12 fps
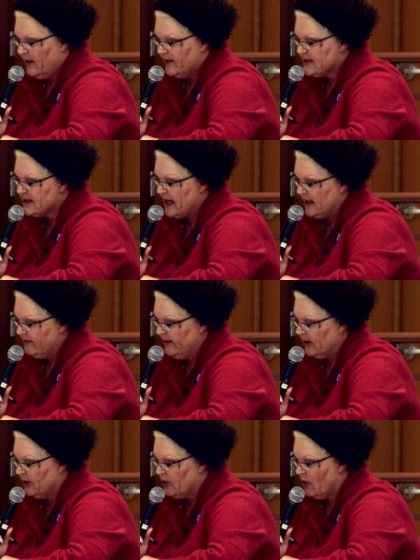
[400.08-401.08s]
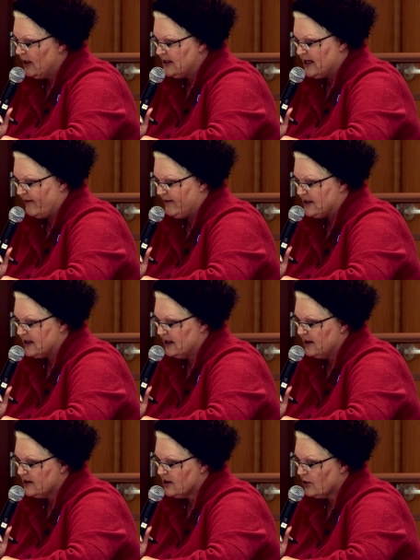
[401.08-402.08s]
the state of Illinois
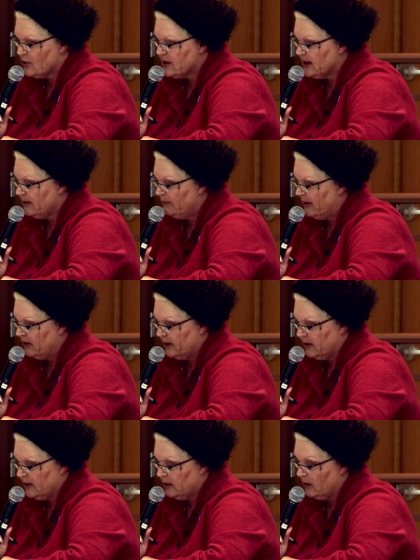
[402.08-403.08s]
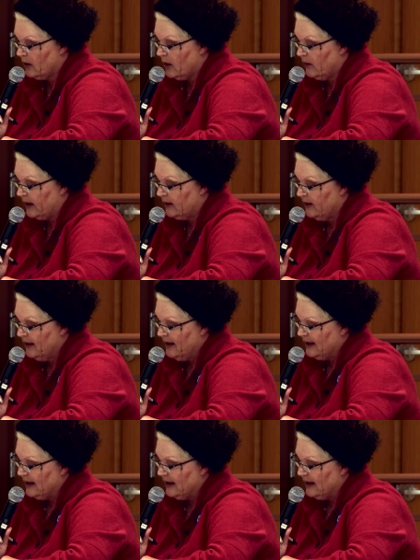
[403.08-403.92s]
deficit is $13 billion and growing.